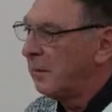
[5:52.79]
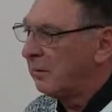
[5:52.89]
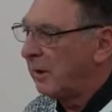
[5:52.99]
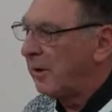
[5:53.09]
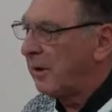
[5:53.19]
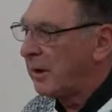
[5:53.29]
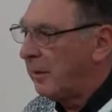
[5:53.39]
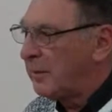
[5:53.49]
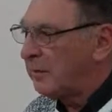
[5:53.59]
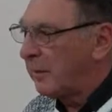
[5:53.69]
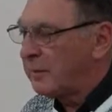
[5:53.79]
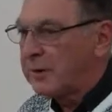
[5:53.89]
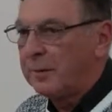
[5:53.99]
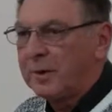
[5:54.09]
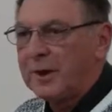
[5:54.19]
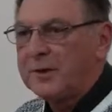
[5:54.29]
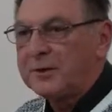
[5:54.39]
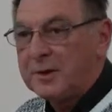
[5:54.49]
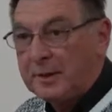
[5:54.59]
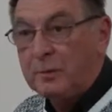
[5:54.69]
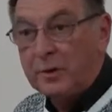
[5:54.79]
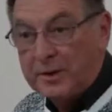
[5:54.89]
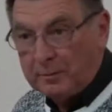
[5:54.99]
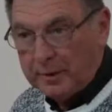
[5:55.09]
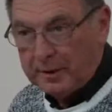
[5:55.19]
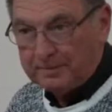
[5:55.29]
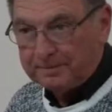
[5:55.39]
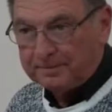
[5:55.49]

but rather comes from someplace deep within me.